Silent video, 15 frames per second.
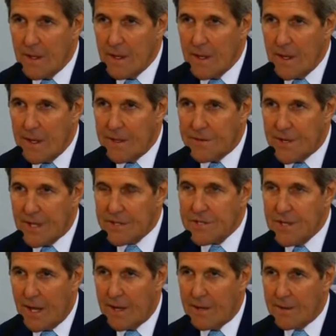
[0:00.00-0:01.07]
in
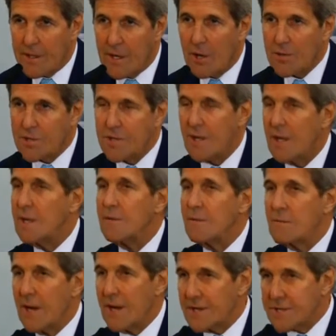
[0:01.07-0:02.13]
funds frozen
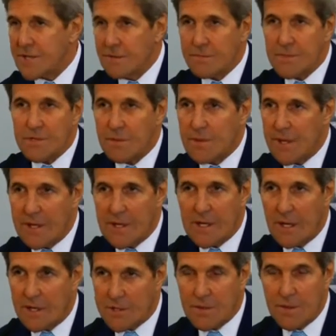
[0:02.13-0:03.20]
since 1981,
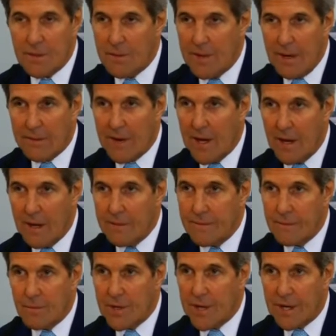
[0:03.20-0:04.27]
plus
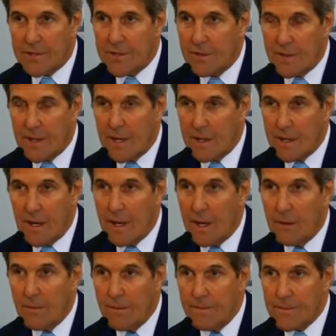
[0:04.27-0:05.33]
$1.3 billion in
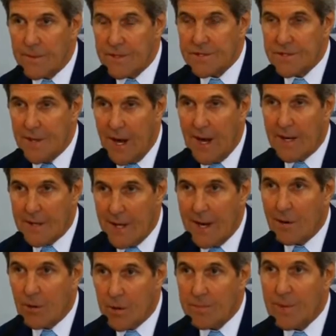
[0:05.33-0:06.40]
interest owed
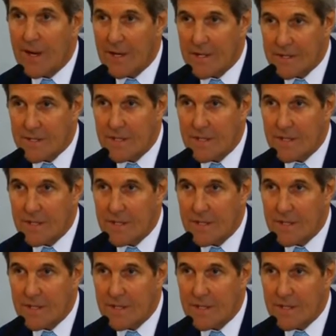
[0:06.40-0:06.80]
to Iran.